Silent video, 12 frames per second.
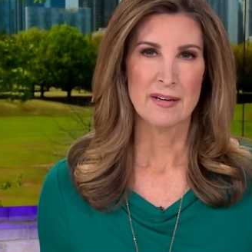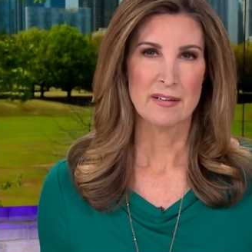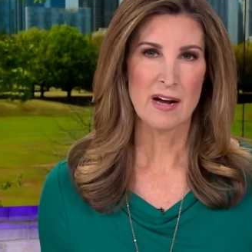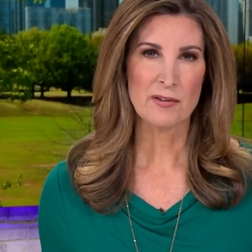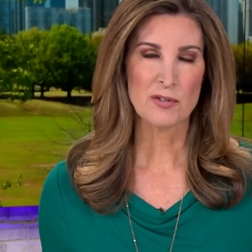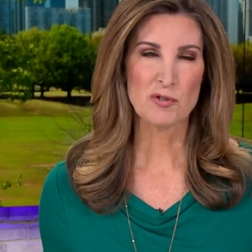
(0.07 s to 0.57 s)

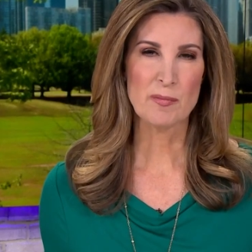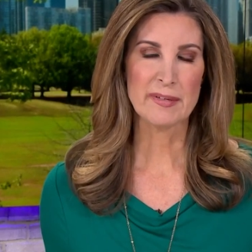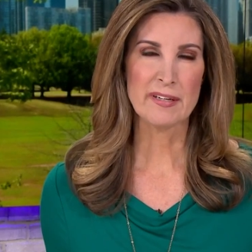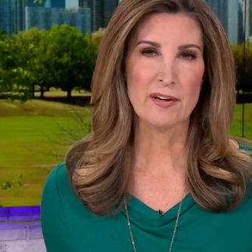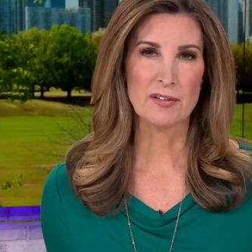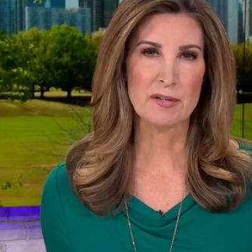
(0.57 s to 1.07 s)

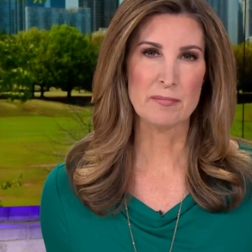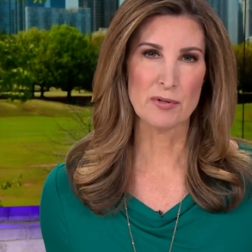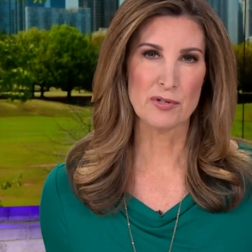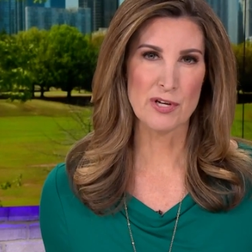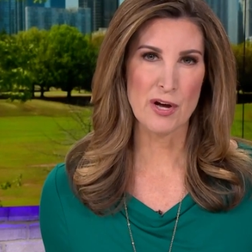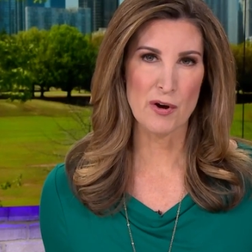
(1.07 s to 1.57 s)
Congresswoman Carolyn
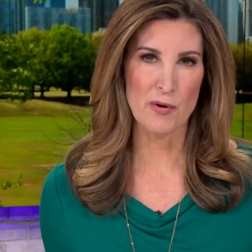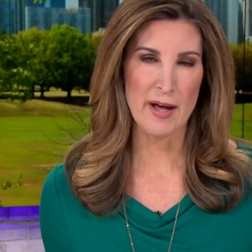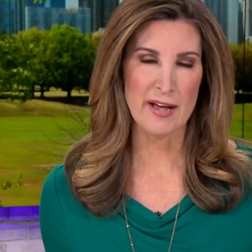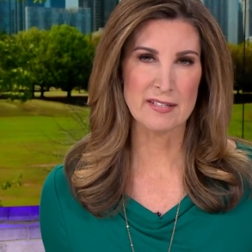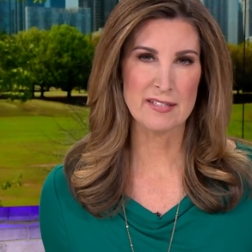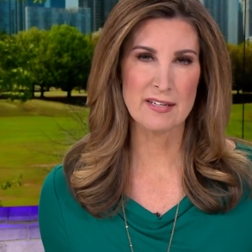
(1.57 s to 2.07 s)
Bourdeaux
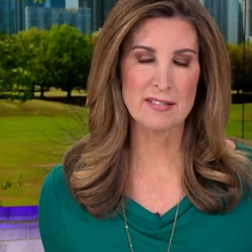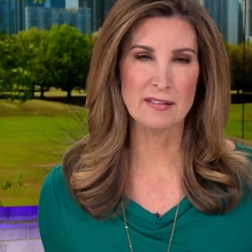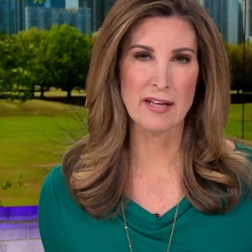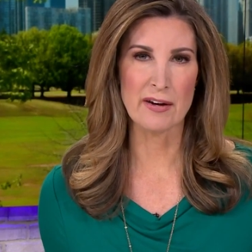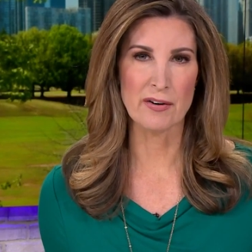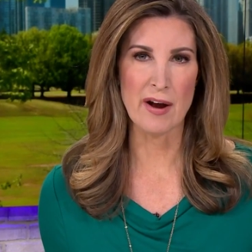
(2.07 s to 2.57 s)
has sent a
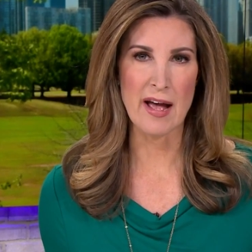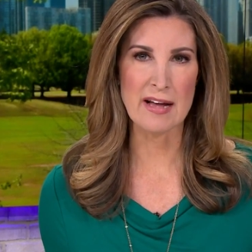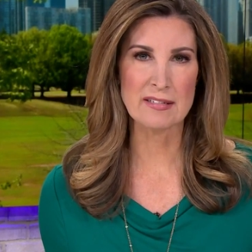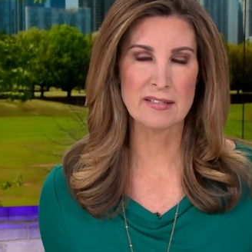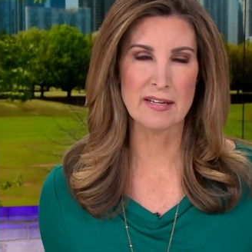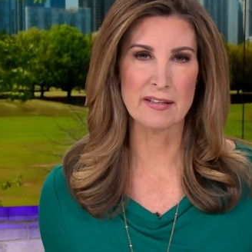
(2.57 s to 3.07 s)
letter
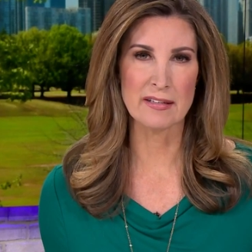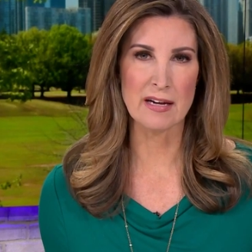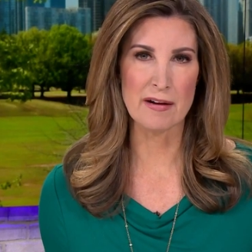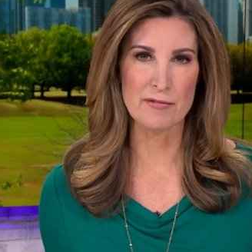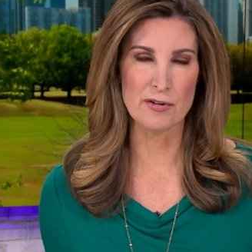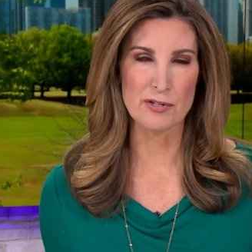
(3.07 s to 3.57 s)
asking the
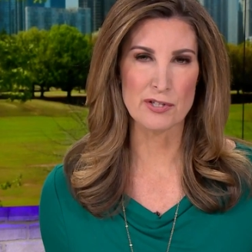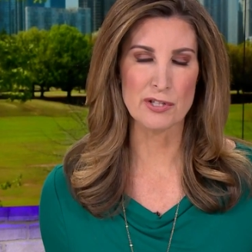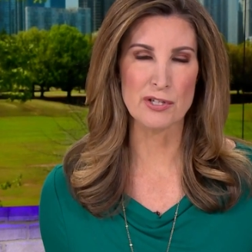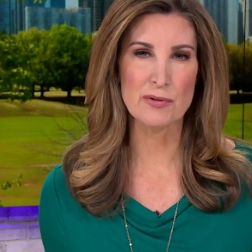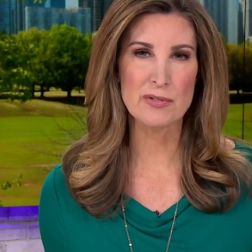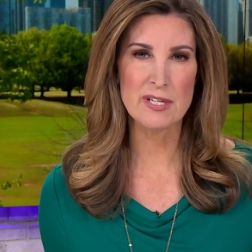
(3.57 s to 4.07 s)
governor to
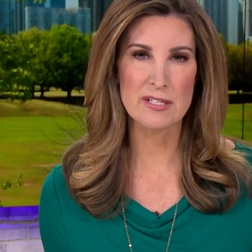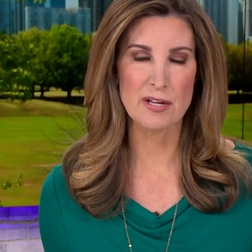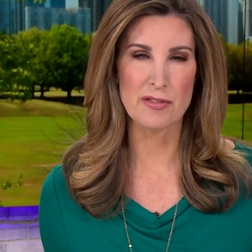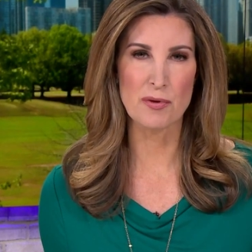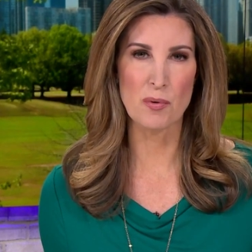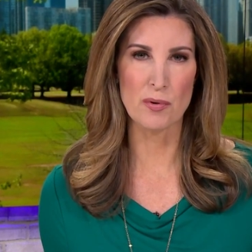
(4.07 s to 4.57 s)
use his
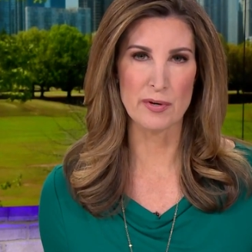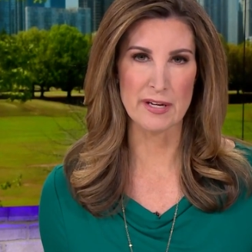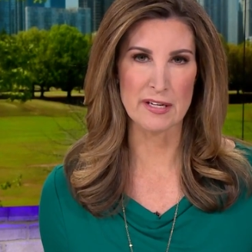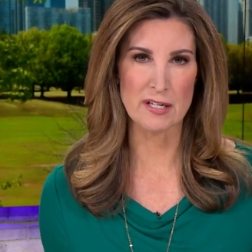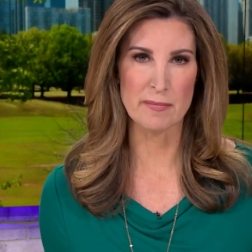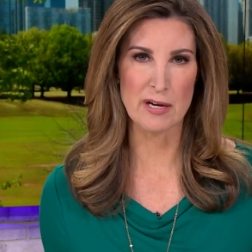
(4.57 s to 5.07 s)

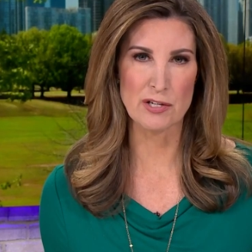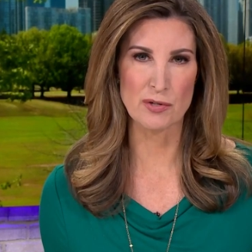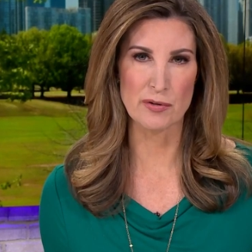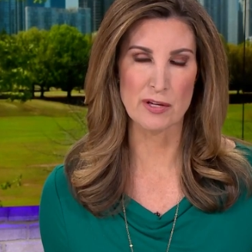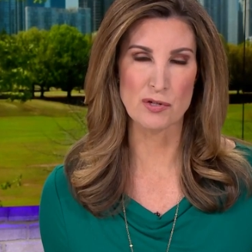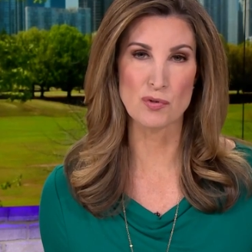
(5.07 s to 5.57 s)
authority to make
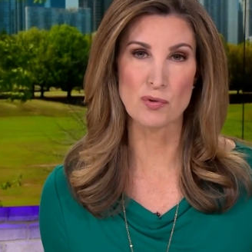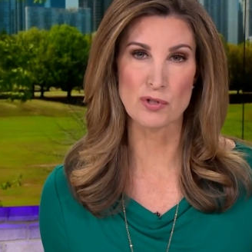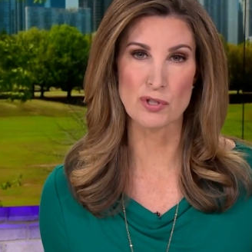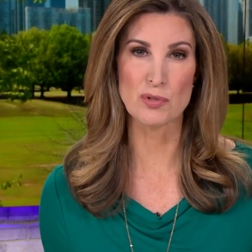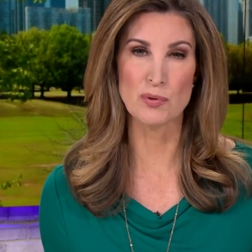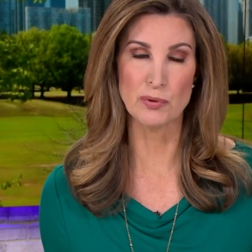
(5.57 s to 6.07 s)
sure that
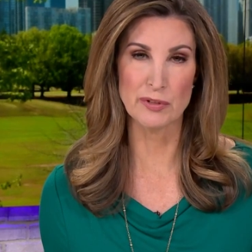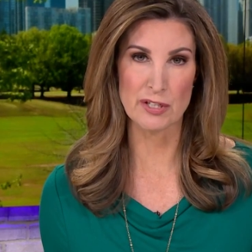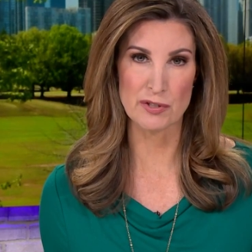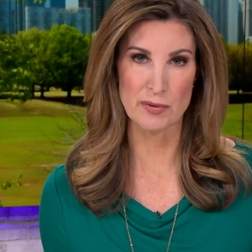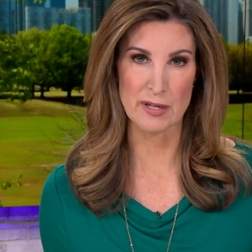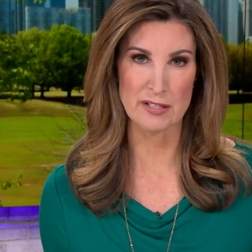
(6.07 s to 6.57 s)
Georgia school
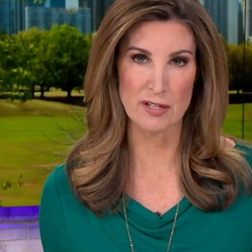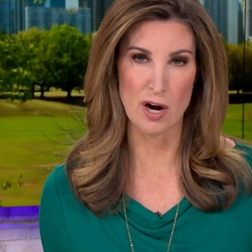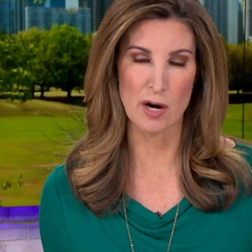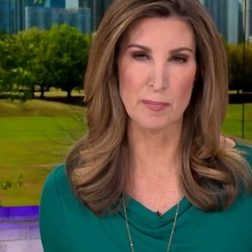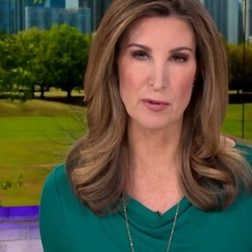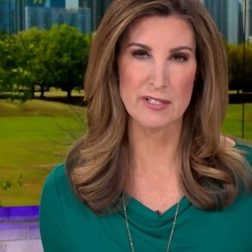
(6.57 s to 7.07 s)
districts
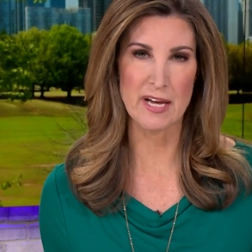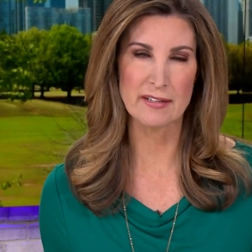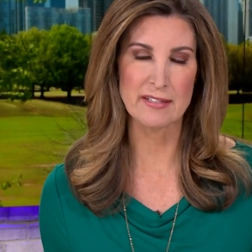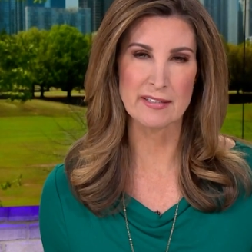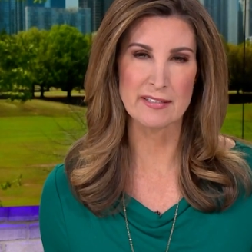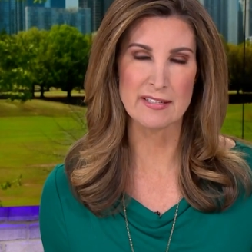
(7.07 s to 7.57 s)
are
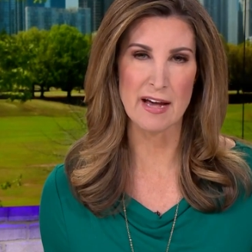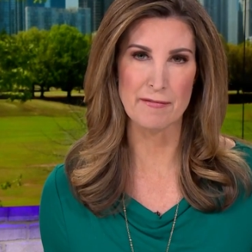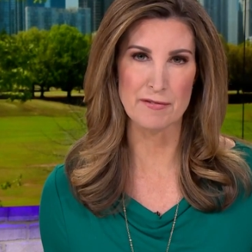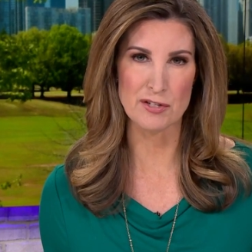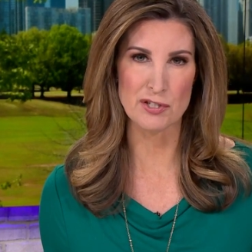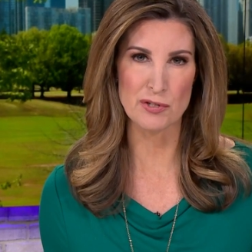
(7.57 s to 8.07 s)
protecting
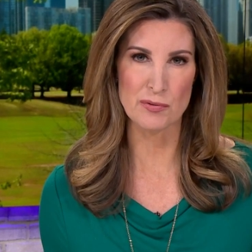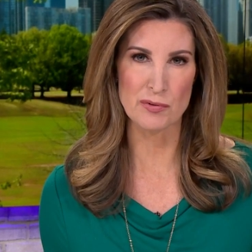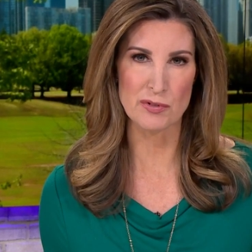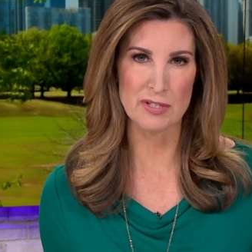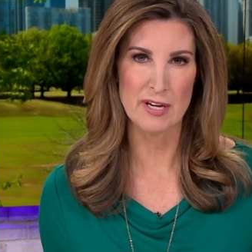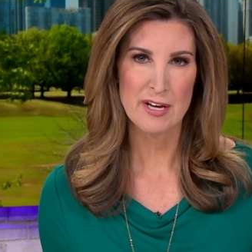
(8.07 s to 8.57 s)
staff and
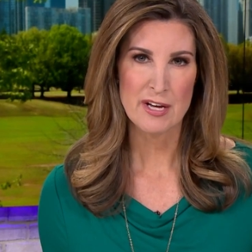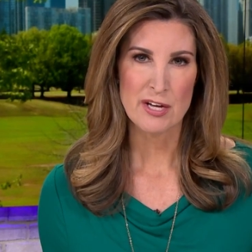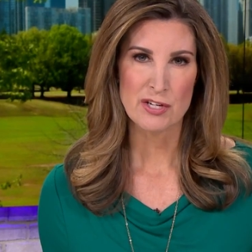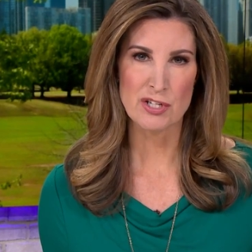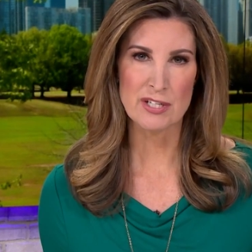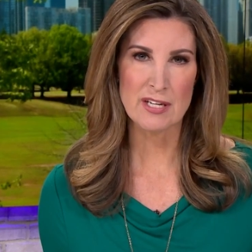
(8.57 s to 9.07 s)
students.
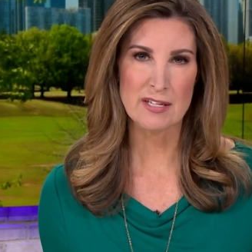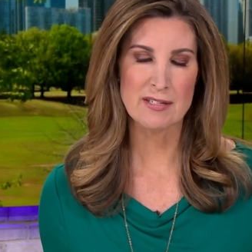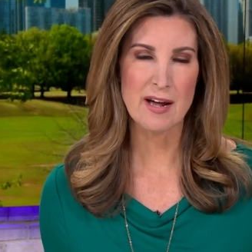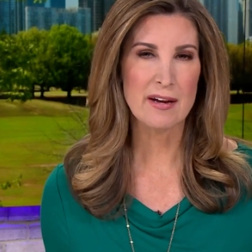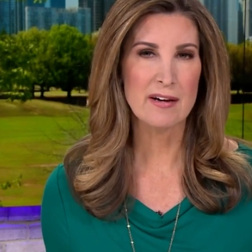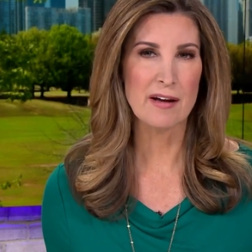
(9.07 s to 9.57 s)
She says
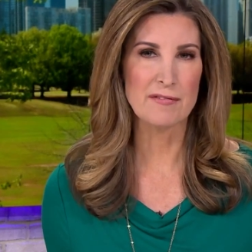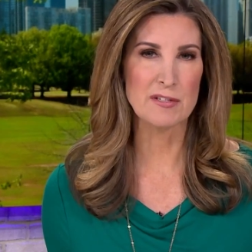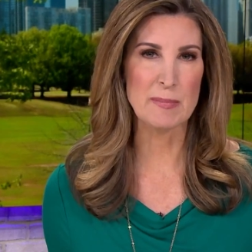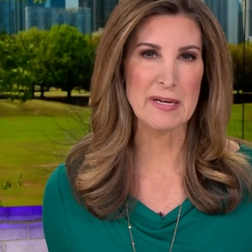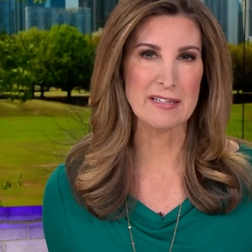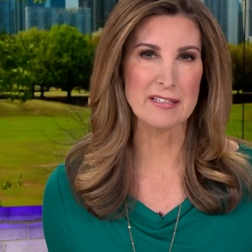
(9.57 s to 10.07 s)
not enough is
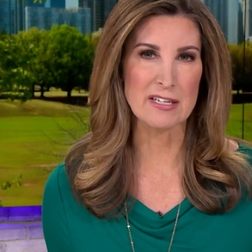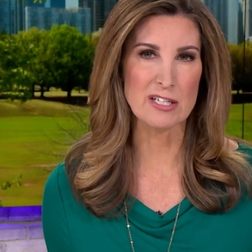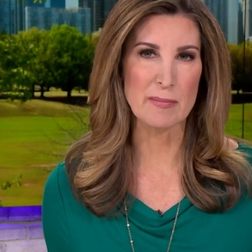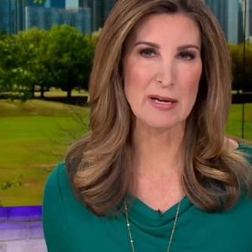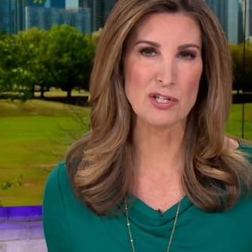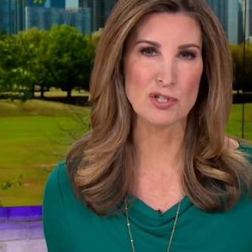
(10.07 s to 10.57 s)
being done
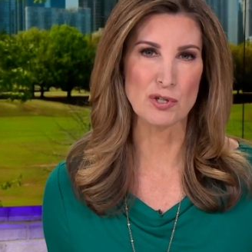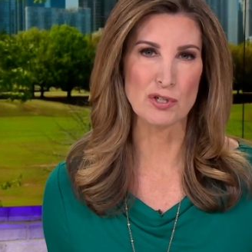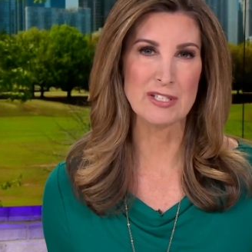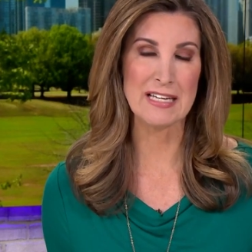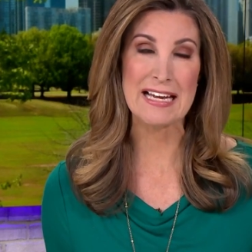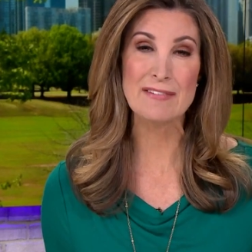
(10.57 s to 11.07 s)
to make sure
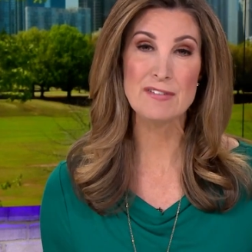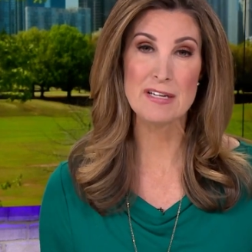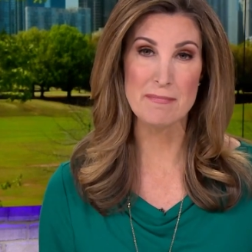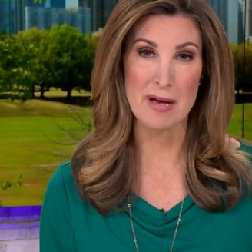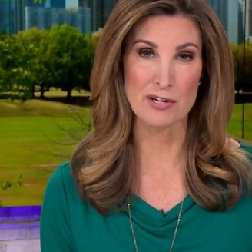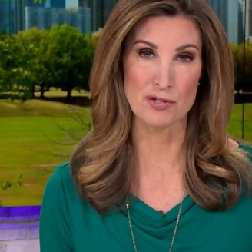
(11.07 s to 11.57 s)
safety
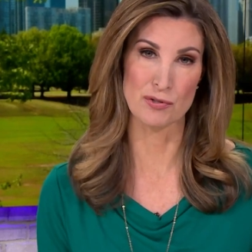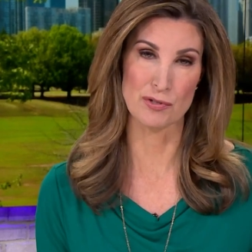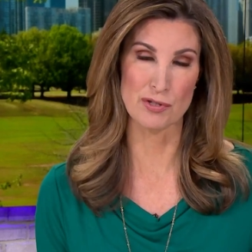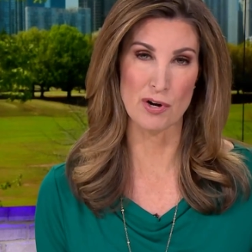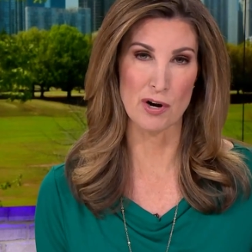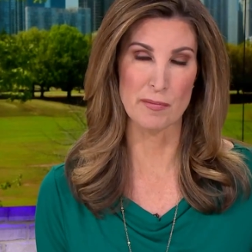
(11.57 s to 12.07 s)

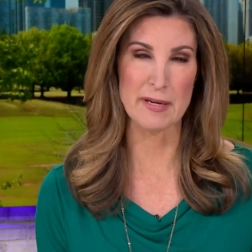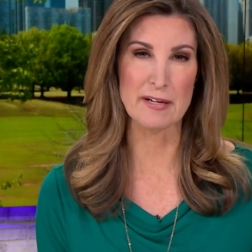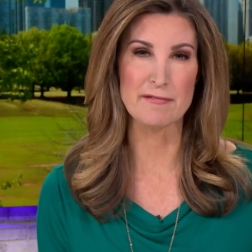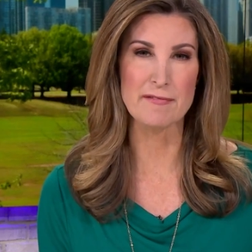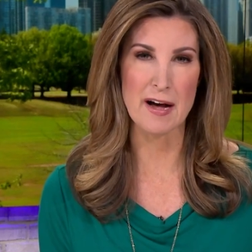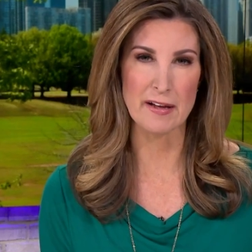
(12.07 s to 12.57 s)
measures are
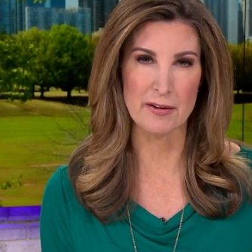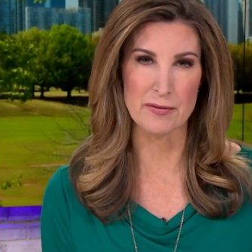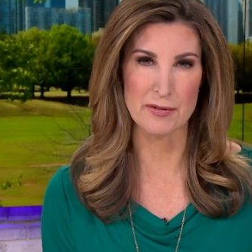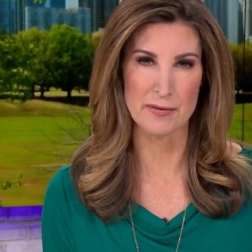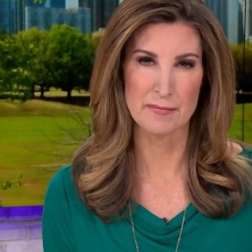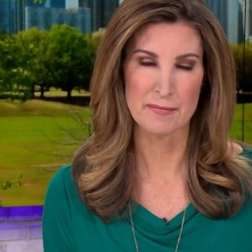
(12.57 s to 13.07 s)
being followed